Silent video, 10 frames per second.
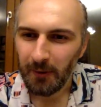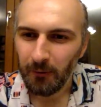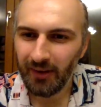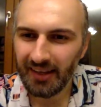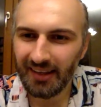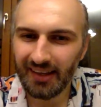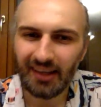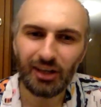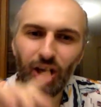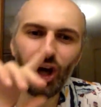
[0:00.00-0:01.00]
when
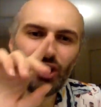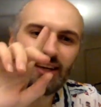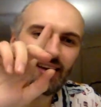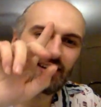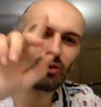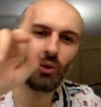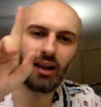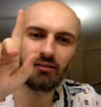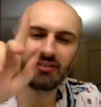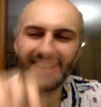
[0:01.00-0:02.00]
the clock ticks
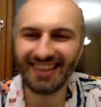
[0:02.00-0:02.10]
12.